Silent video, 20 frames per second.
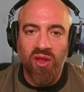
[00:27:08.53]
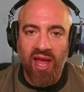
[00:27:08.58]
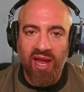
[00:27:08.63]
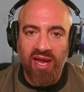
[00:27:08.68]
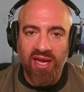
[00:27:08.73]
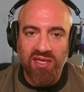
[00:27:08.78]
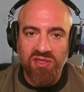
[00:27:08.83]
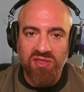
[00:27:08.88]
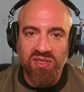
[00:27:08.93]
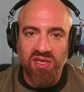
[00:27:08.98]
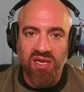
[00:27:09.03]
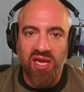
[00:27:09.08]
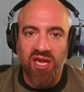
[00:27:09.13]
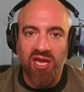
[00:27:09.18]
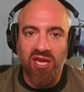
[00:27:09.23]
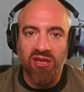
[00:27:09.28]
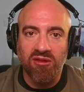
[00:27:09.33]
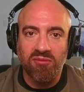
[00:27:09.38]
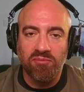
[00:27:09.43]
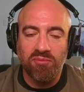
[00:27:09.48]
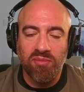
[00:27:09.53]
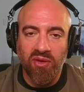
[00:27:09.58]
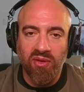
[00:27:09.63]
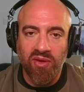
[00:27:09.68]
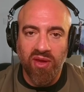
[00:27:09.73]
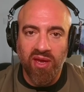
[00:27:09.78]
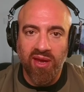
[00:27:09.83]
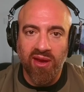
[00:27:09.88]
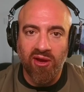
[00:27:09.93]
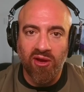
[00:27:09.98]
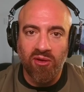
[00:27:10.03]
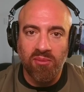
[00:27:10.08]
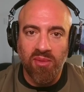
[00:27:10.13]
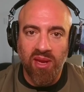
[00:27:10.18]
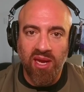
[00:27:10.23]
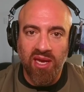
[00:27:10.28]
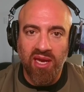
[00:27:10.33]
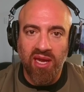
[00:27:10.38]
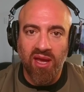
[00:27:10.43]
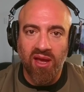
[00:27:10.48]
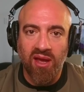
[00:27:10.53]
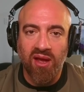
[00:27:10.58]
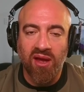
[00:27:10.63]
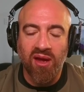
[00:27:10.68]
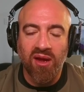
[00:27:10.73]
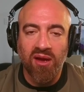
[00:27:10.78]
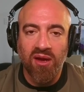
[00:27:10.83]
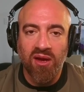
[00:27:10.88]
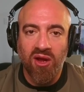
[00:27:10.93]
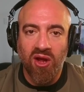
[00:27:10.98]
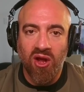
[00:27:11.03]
legacy billionaire media,